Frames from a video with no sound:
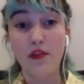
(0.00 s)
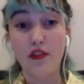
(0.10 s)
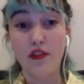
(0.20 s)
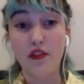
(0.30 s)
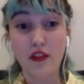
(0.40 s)

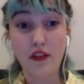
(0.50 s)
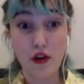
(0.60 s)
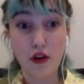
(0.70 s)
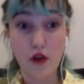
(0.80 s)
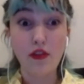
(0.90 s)
Just
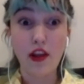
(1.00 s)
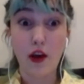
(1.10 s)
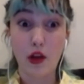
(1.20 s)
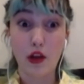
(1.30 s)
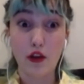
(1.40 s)
note that
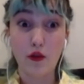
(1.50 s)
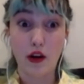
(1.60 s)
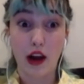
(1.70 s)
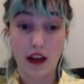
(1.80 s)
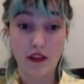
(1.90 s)
when you are
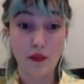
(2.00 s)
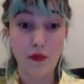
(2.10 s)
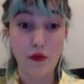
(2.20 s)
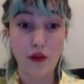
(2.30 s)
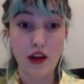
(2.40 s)

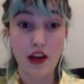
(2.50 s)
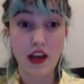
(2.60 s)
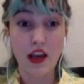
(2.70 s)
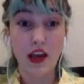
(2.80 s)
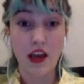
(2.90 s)
exporting
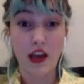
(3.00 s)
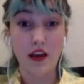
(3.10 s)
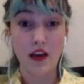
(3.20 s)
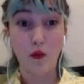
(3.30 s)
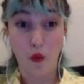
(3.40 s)
a
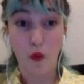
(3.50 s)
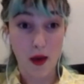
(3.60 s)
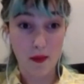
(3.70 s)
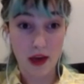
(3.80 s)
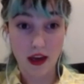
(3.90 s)

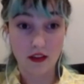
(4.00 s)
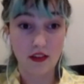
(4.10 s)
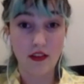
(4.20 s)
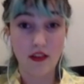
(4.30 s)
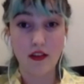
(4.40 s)

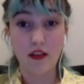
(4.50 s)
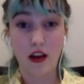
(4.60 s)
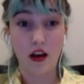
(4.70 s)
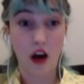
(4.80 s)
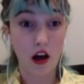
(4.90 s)
Webex
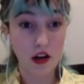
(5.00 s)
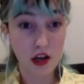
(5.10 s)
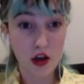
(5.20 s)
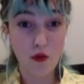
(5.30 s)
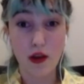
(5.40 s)

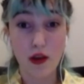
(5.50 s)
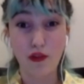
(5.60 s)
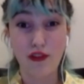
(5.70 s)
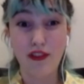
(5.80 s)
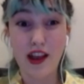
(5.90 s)
audio, it will
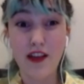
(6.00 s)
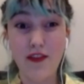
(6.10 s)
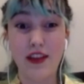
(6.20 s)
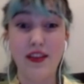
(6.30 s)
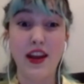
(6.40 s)
save as an